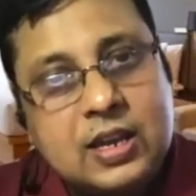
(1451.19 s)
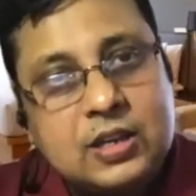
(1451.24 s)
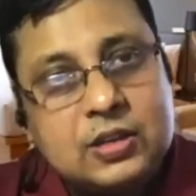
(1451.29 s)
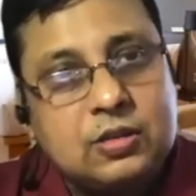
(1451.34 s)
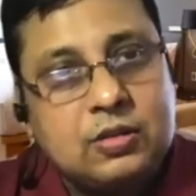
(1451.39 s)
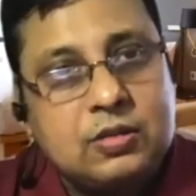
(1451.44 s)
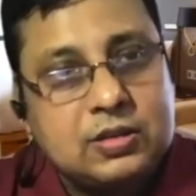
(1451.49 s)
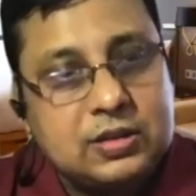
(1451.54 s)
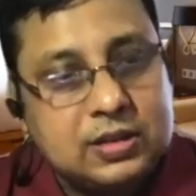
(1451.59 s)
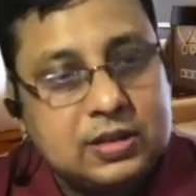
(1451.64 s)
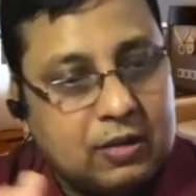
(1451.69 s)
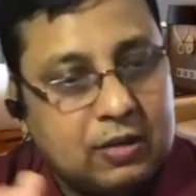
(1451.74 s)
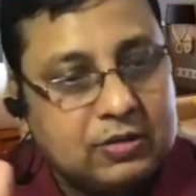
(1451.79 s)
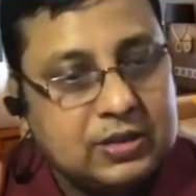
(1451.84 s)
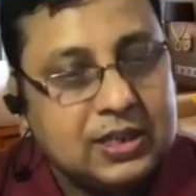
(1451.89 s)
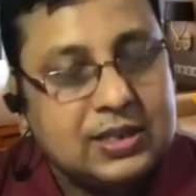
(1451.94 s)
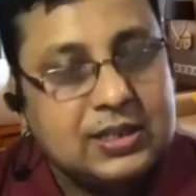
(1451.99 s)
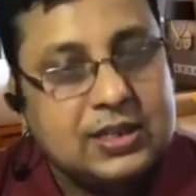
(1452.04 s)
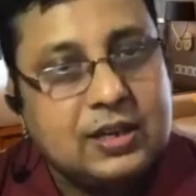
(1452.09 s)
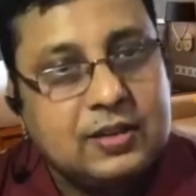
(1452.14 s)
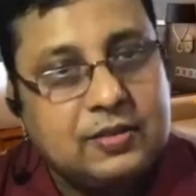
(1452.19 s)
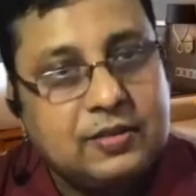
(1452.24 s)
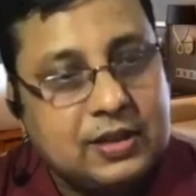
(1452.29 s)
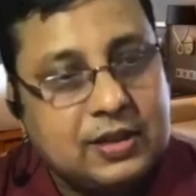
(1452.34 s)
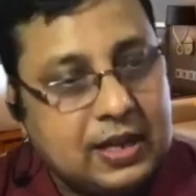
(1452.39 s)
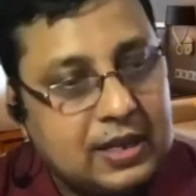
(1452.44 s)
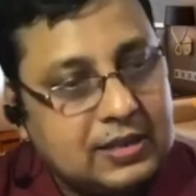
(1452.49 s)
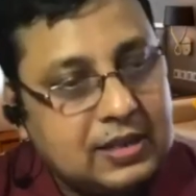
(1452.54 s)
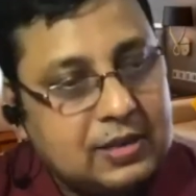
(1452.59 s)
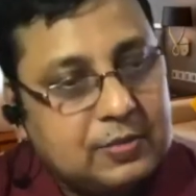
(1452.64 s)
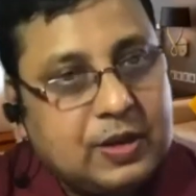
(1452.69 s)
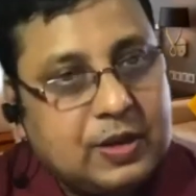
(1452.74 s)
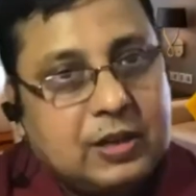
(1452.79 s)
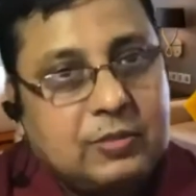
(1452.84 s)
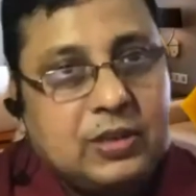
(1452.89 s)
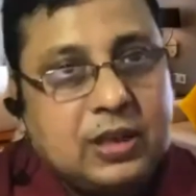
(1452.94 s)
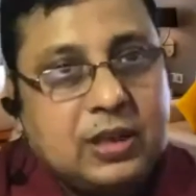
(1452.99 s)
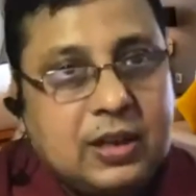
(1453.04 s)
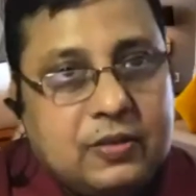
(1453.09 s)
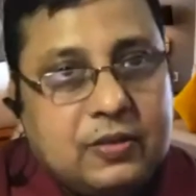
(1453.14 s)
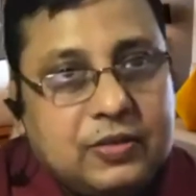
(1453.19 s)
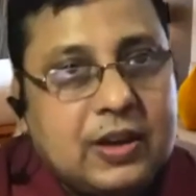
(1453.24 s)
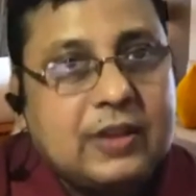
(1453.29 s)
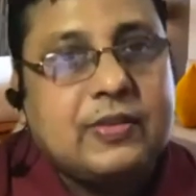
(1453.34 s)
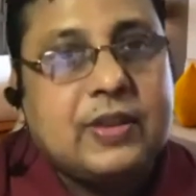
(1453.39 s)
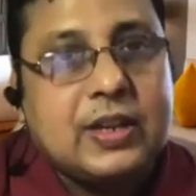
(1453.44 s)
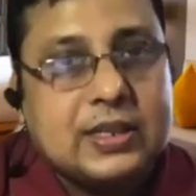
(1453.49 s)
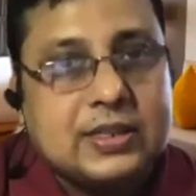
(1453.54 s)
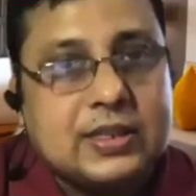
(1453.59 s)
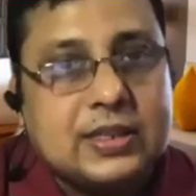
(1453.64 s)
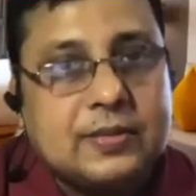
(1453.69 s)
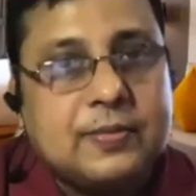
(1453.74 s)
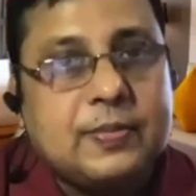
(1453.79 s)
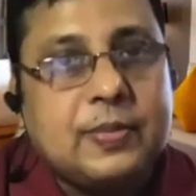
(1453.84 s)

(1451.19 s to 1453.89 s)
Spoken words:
So now 60 days has become 35 days,